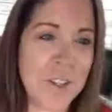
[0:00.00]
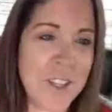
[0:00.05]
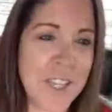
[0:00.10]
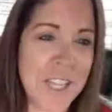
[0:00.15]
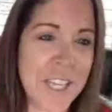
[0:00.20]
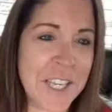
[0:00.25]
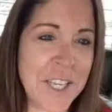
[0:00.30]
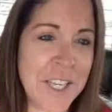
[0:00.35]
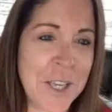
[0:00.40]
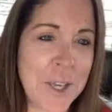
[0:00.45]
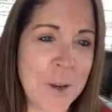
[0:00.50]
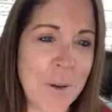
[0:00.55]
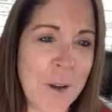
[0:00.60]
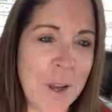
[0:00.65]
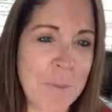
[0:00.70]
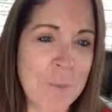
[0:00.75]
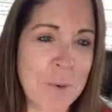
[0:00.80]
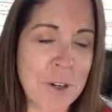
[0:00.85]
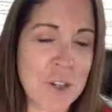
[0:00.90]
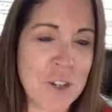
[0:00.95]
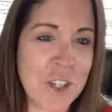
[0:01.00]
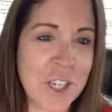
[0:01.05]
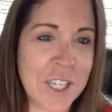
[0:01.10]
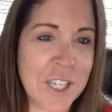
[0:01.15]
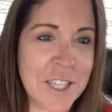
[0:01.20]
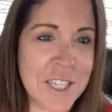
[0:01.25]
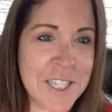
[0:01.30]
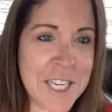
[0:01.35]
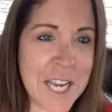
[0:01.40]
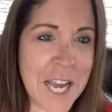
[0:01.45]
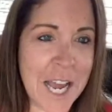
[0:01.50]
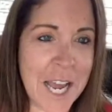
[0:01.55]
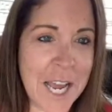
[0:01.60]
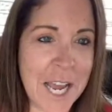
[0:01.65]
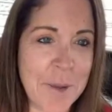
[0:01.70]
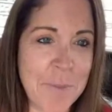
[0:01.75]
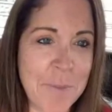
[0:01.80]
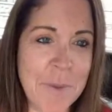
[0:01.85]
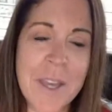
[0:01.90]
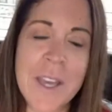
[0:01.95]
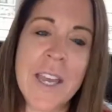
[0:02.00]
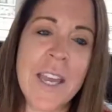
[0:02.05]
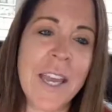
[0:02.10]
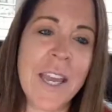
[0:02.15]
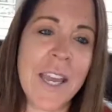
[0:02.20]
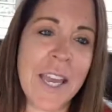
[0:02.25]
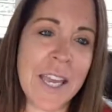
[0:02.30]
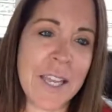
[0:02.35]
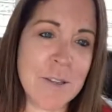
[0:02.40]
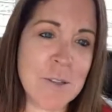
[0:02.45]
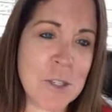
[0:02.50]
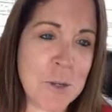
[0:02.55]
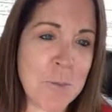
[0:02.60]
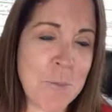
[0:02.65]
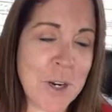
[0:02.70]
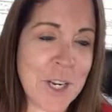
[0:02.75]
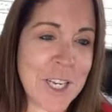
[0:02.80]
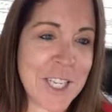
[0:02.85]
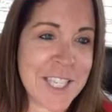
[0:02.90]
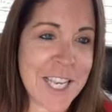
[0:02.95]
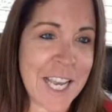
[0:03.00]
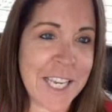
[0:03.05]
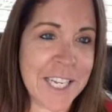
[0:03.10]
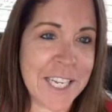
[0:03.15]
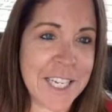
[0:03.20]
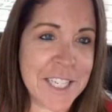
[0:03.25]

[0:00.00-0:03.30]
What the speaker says: Thank you. I appreciate the time and super excited